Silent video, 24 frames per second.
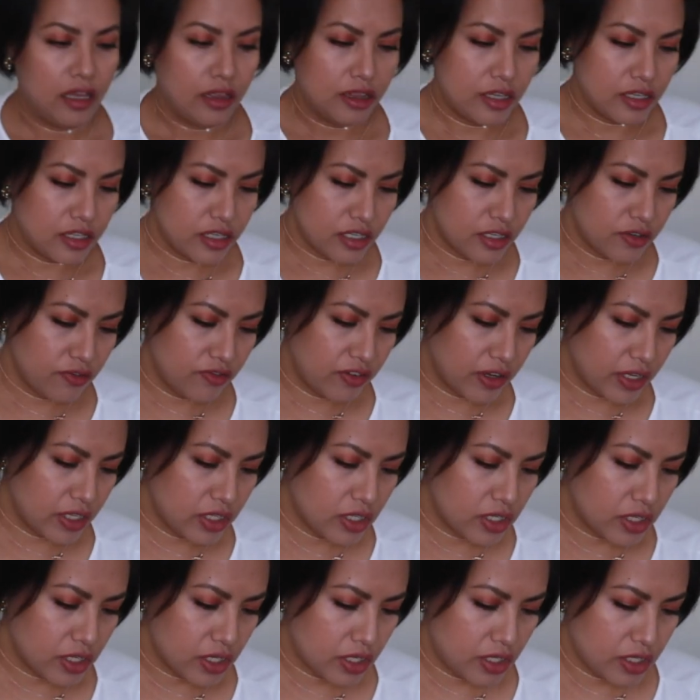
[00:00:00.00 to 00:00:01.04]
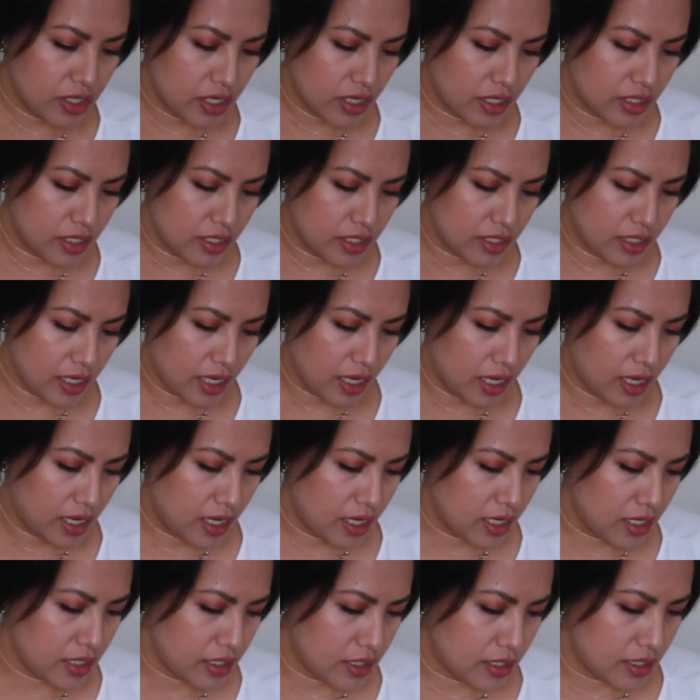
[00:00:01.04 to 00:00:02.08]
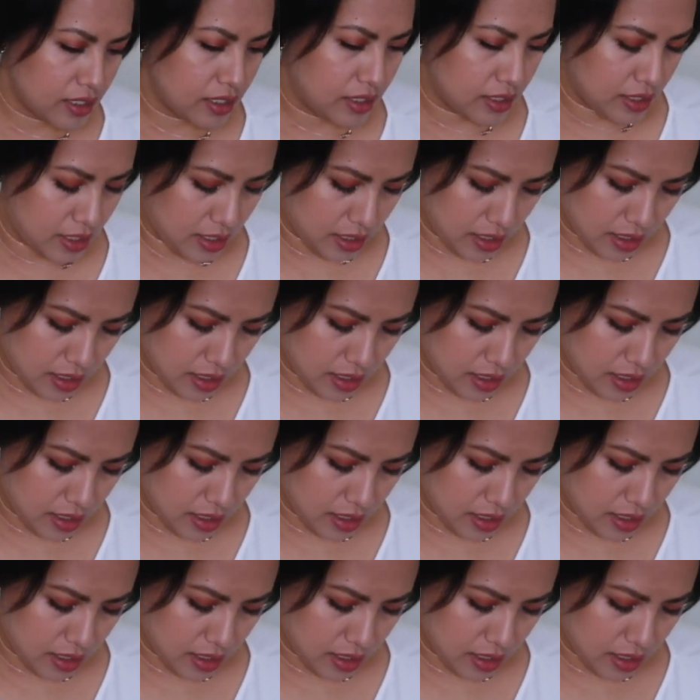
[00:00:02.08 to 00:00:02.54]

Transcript: This is vintage. It says